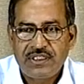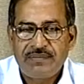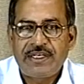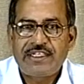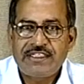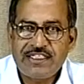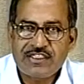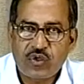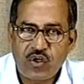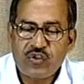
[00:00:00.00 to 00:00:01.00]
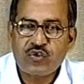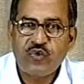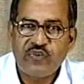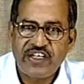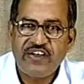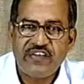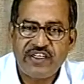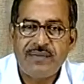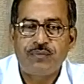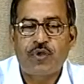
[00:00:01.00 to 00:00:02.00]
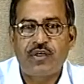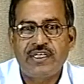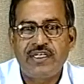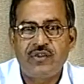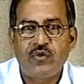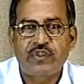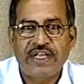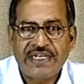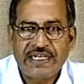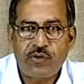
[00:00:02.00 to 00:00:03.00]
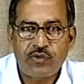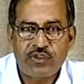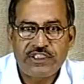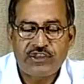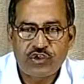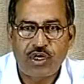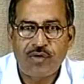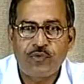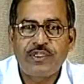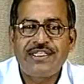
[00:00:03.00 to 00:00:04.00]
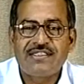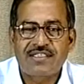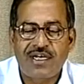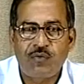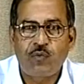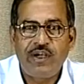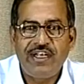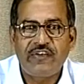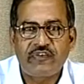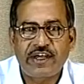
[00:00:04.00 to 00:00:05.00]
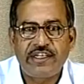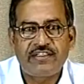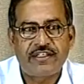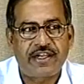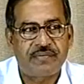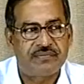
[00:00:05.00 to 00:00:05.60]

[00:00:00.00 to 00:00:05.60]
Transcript: but it is also very, very important to carry out the job within some well-defined time.